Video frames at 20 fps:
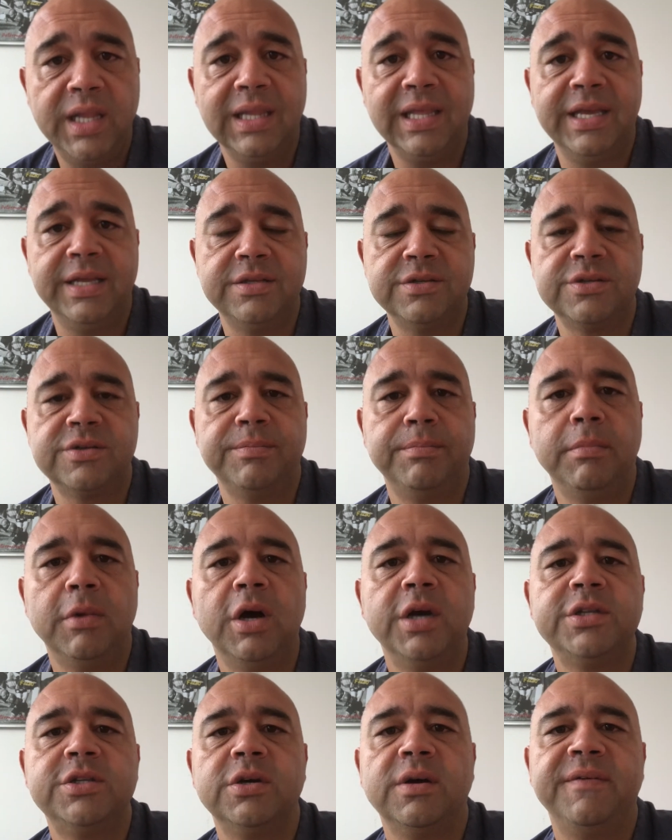lens of
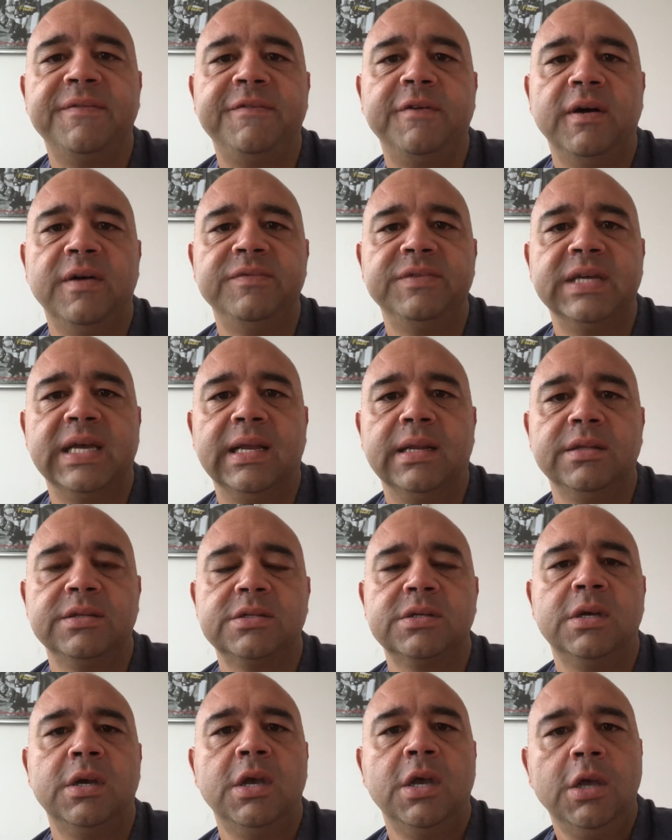my top 5 talents,